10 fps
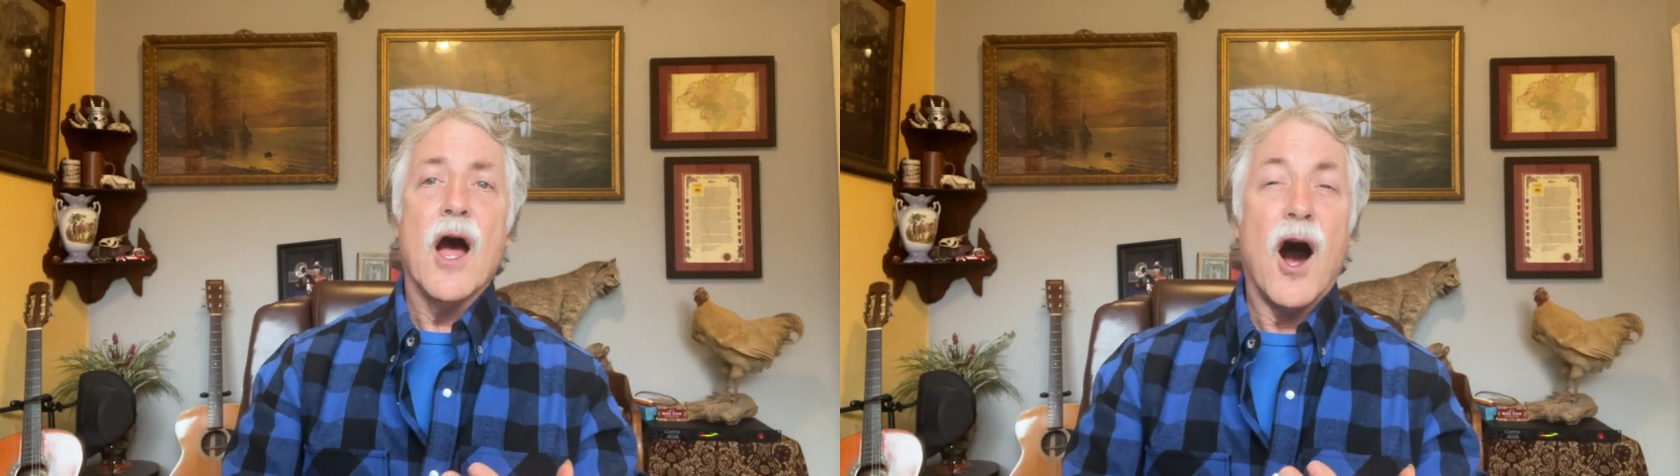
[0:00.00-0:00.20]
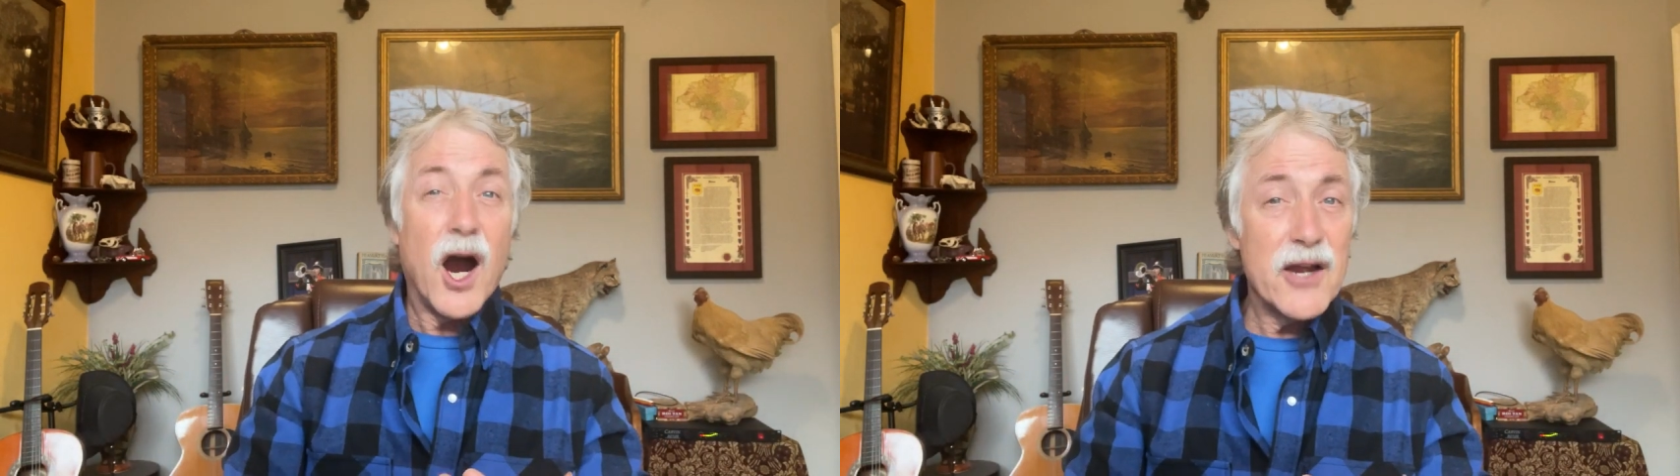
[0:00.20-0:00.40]

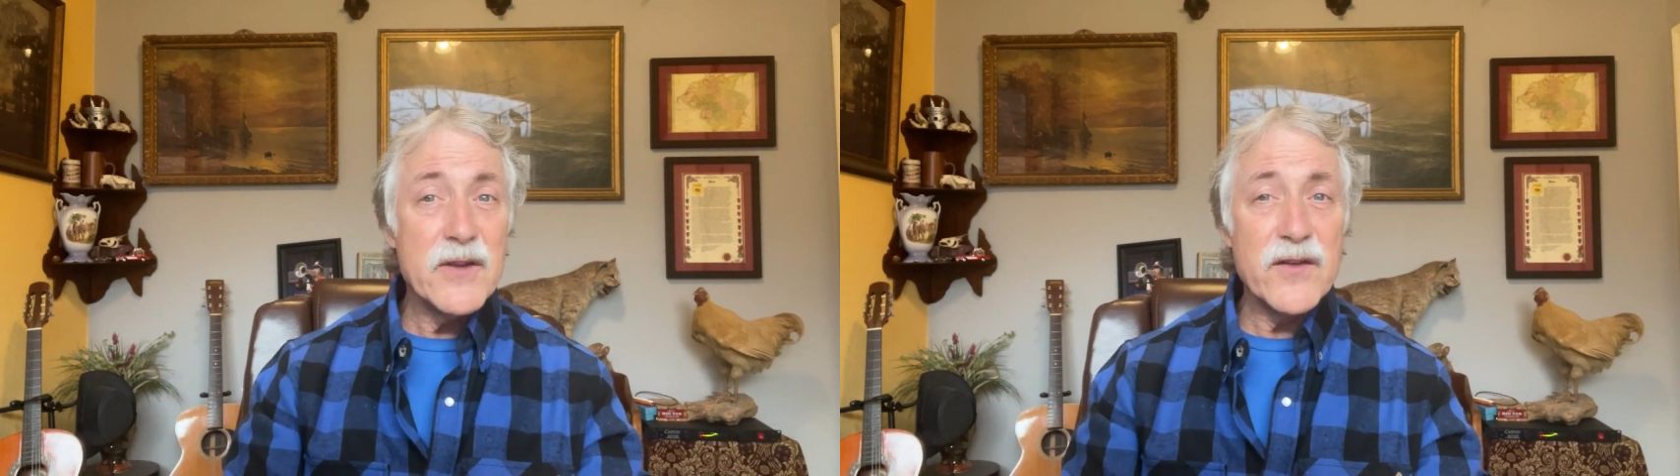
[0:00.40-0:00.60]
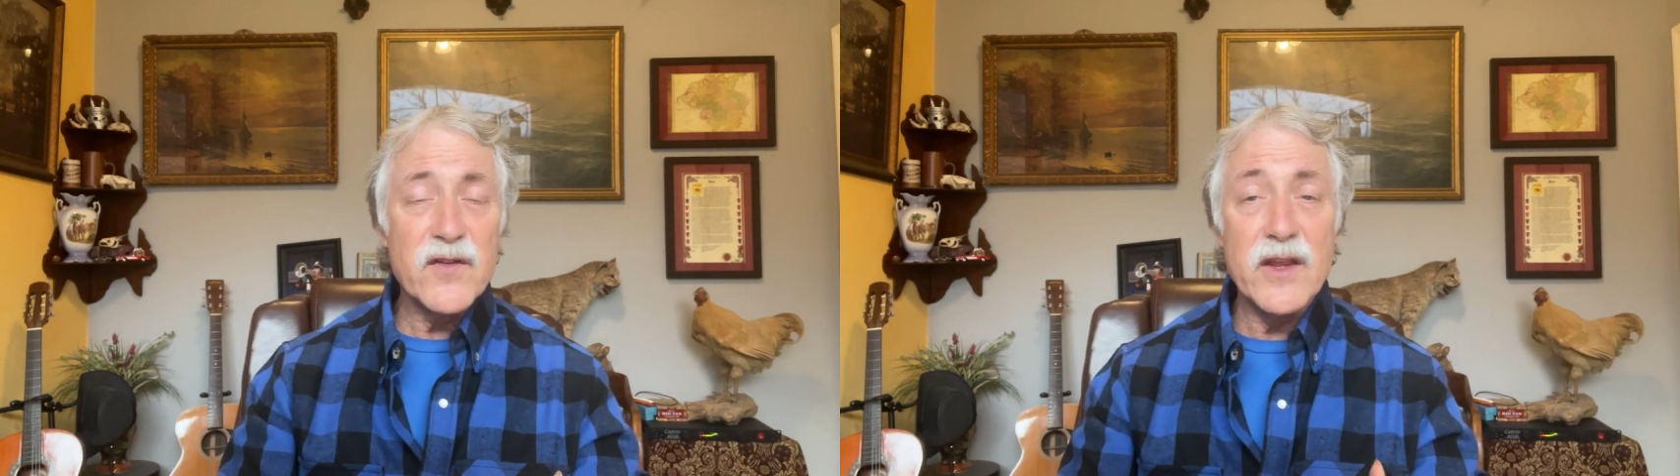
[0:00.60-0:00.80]

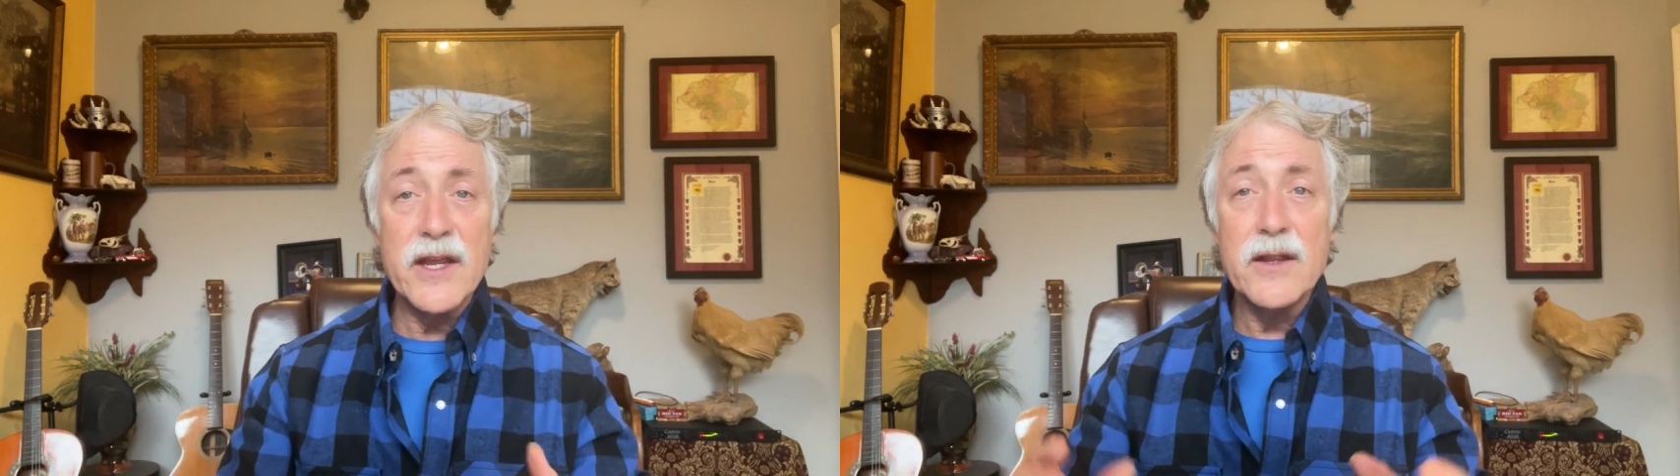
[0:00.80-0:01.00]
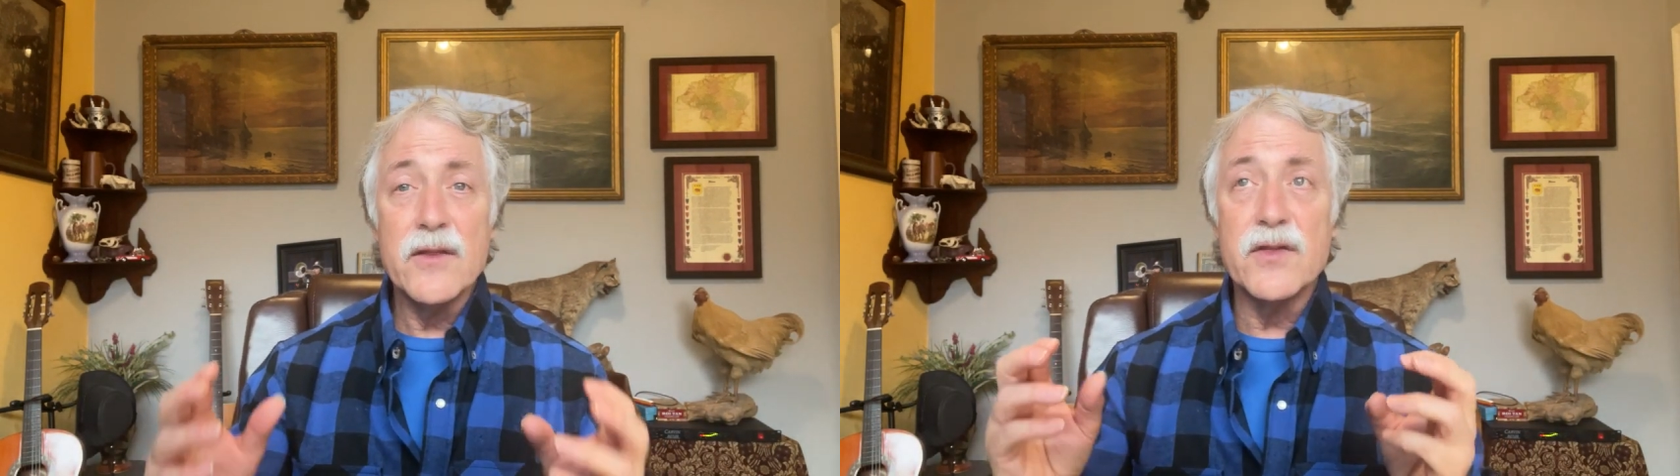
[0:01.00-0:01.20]

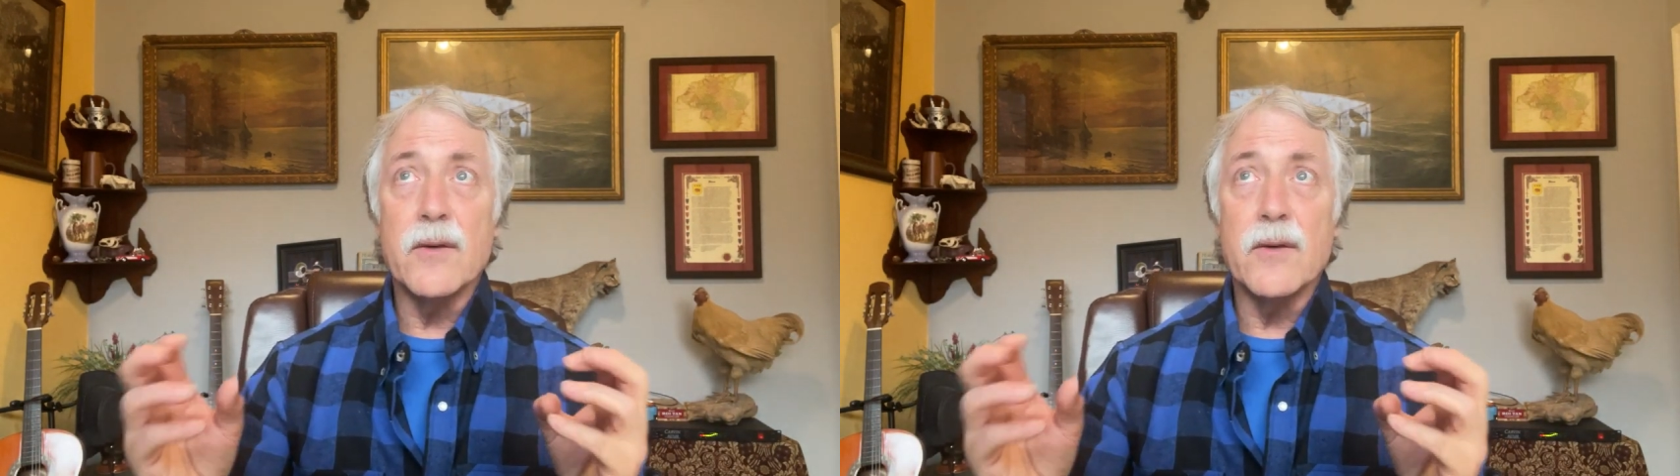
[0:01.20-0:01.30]
Obviously, the